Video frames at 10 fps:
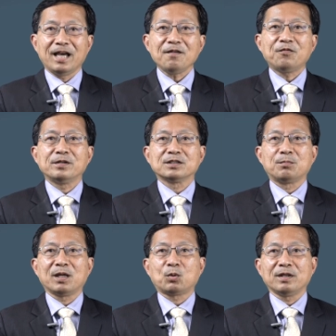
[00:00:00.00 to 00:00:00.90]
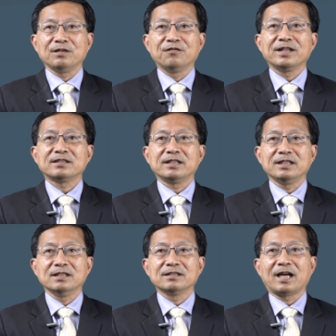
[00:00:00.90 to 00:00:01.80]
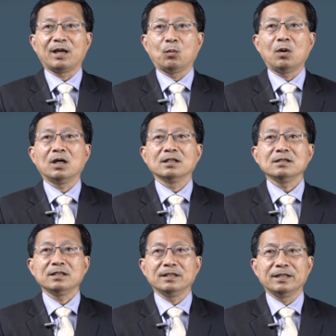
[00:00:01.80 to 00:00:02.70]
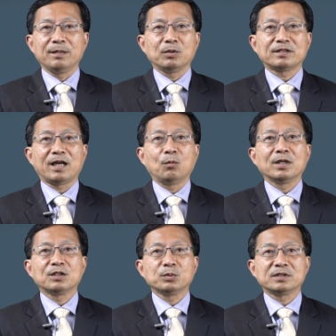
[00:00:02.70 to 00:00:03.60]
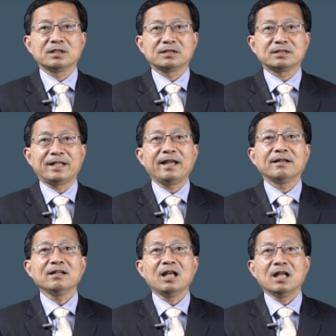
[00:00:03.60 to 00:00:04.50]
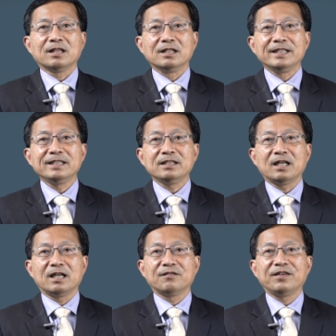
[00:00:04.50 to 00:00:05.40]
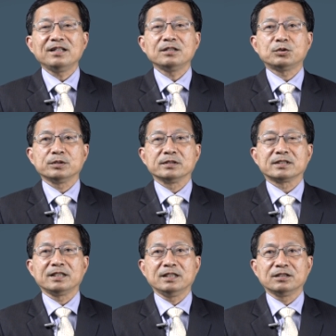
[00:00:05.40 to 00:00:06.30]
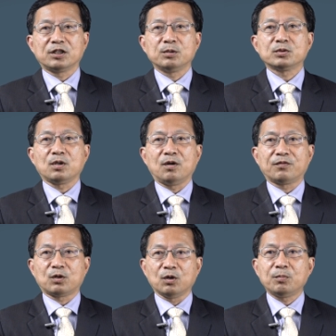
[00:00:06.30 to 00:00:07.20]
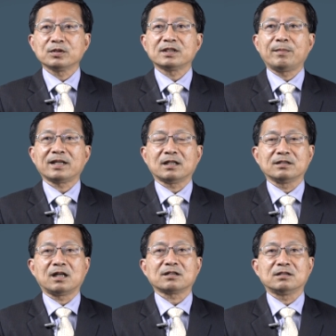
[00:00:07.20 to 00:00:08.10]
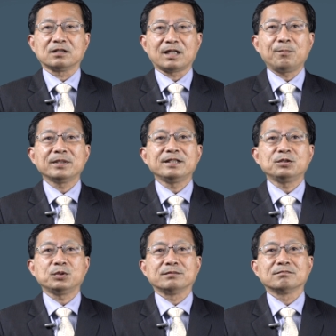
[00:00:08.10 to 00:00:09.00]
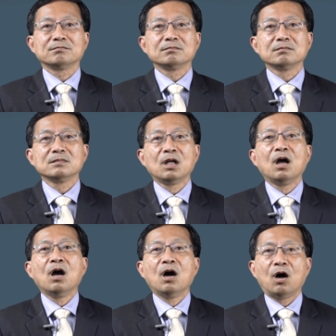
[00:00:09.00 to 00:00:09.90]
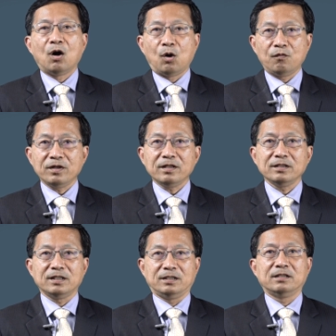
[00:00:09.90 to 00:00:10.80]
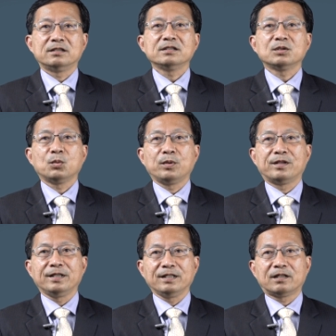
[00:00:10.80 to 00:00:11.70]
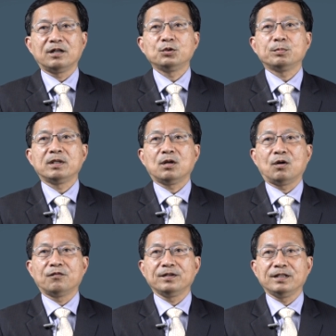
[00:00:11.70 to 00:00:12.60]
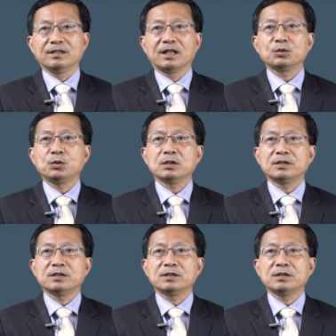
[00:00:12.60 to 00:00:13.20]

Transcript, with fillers: efforts Micron invested in Taiwan enable Taiwan to sustain the leading advantages in terms of global semiconductor competition. Over the years, with the encouragement of Industrial